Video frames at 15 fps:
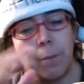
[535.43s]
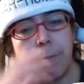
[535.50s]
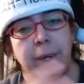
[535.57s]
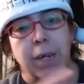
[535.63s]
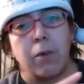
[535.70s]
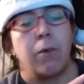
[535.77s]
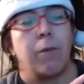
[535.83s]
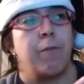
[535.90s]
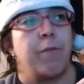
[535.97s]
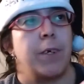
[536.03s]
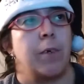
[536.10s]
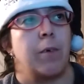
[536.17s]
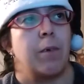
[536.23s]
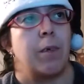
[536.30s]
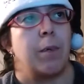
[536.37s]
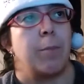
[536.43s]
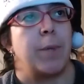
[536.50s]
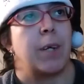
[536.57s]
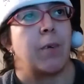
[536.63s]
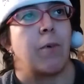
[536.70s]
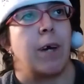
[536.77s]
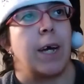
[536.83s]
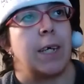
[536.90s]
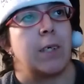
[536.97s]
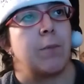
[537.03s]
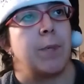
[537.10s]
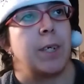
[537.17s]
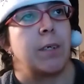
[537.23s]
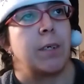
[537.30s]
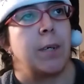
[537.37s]
medical field and medical
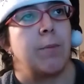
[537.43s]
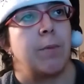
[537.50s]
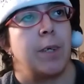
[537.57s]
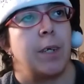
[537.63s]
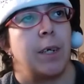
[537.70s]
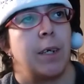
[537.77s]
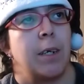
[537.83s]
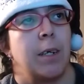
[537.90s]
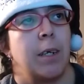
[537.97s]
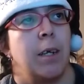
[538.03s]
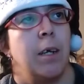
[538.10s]
aspect of thing.